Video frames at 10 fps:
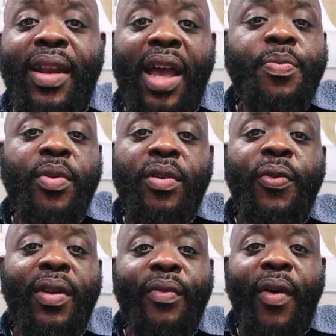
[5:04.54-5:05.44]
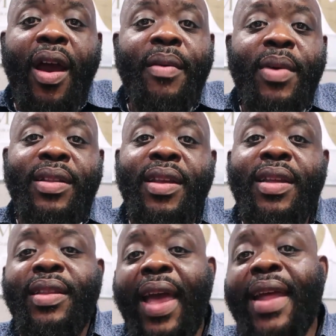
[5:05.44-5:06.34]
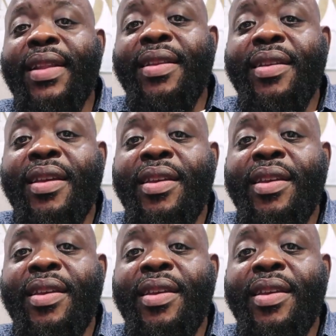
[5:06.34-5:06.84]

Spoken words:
nice, beautiful environment, then